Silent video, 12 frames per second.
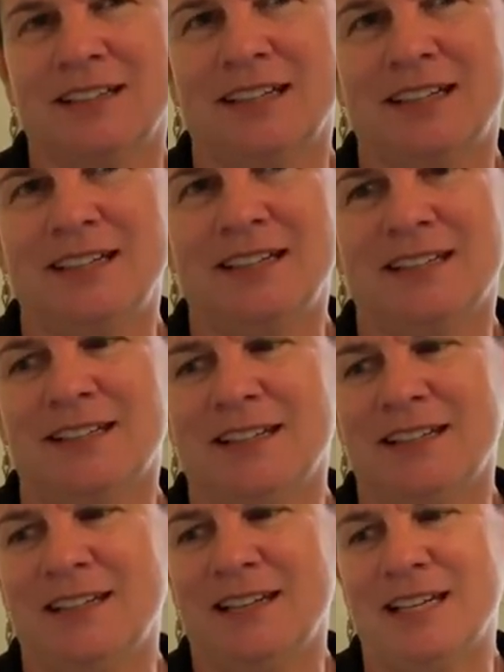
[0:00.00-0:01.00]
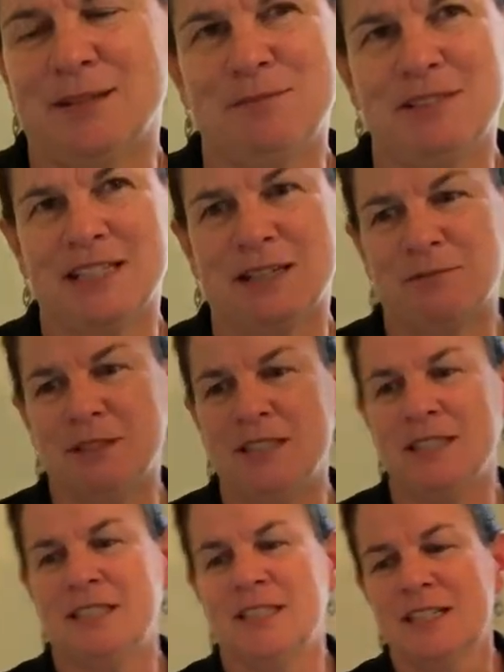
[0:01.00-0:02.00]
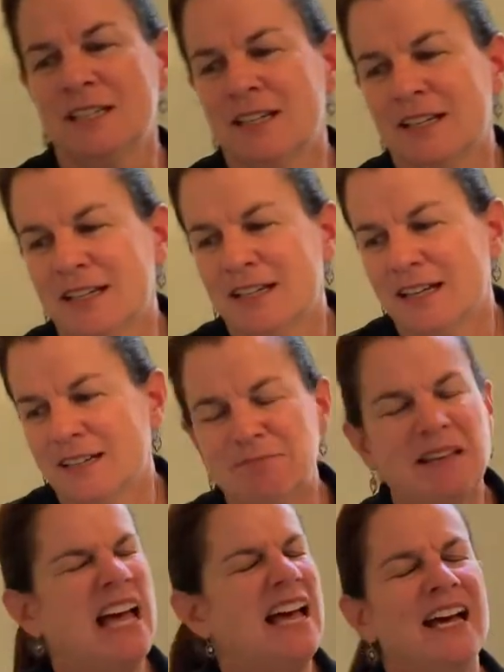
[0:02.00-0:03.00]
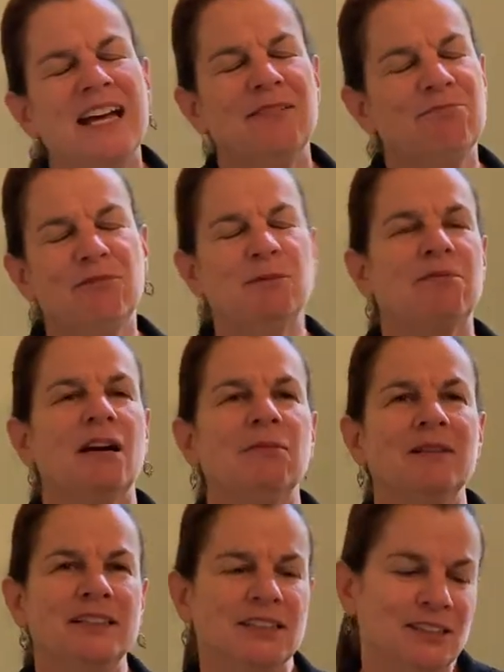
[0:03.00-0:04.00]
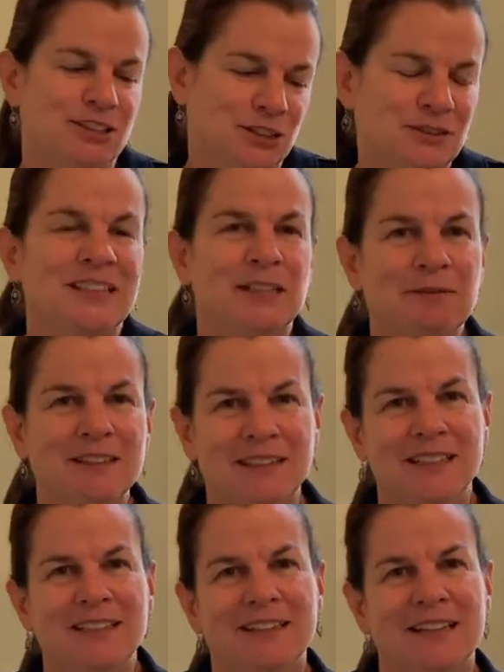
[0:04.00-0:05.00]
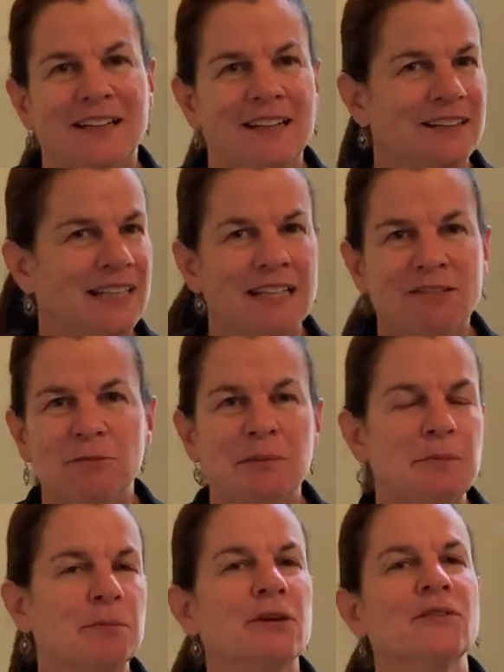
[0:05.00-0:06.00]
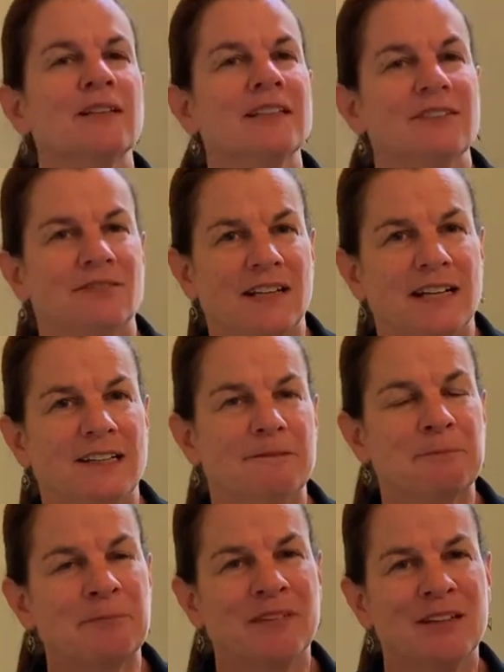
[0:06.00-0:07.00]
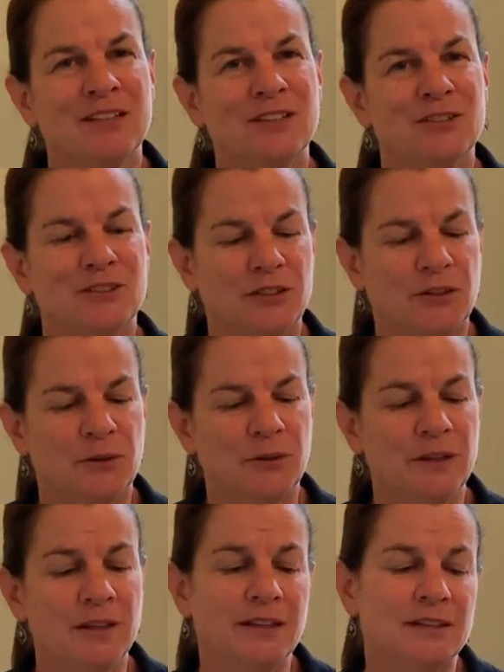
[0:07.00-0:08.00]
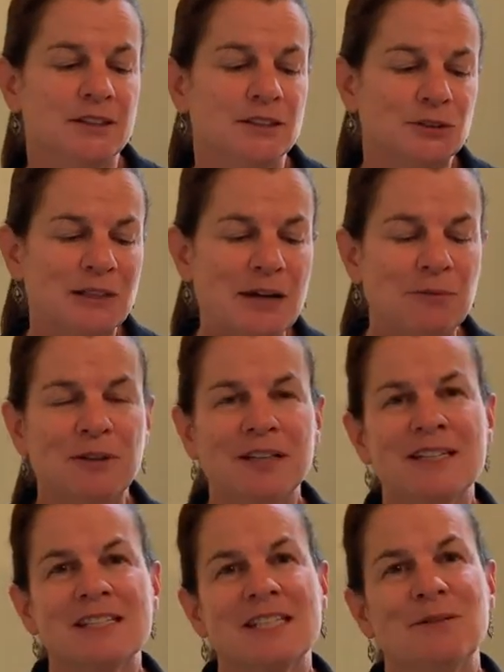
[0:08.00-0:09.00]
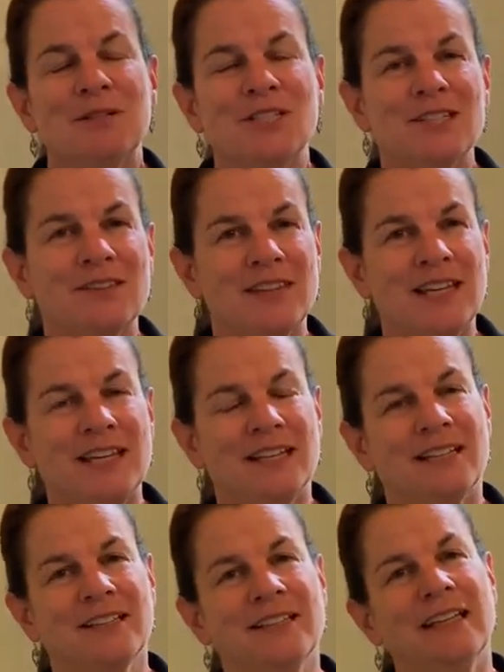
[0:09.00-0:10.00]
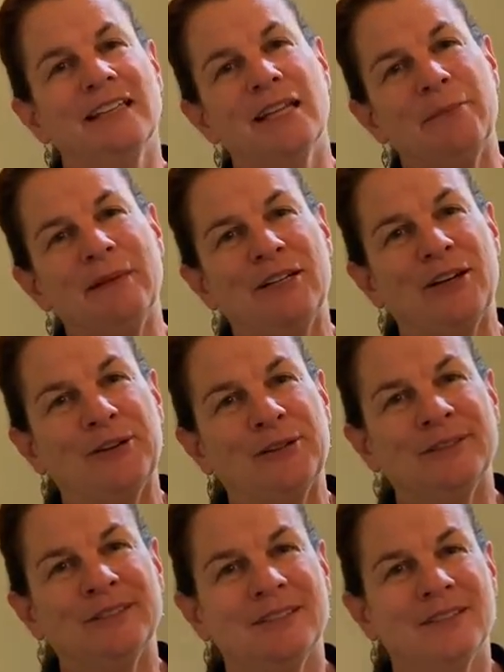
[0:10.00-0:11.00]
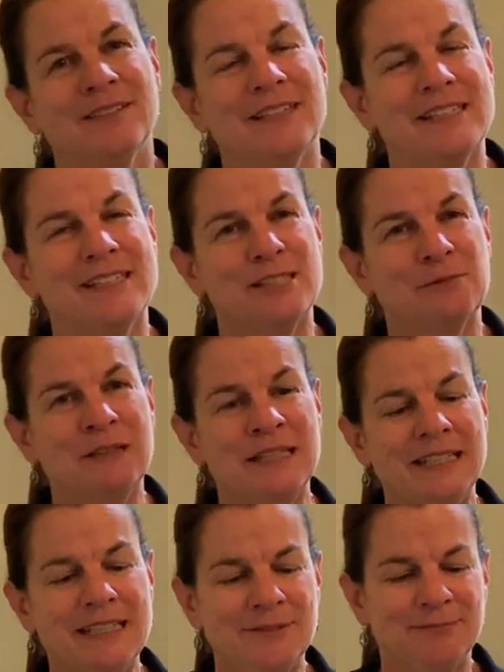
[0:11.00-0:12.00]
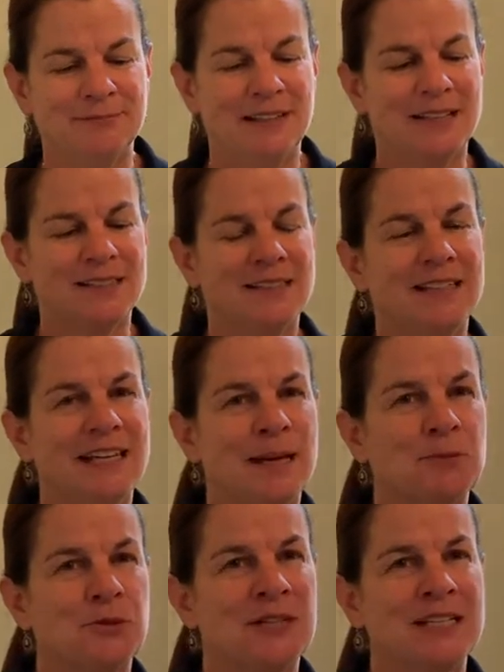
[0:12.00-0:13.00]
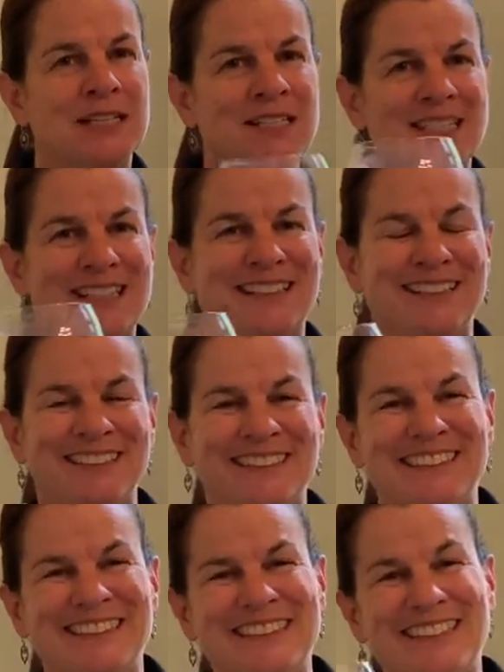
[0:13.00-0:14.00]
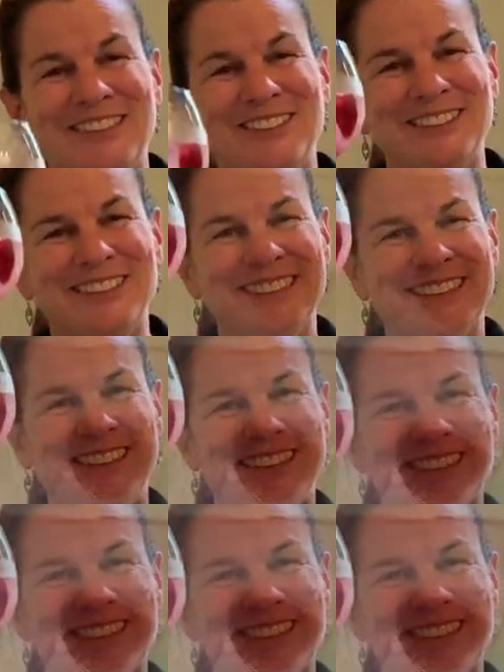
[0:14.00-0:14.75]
cake and ham sandwich. I would probably just drink it with anything. I think it would be perfectly fine. So try one and see what you think and let me know. This is Wendy, and today I'm drinking gin. Cheers.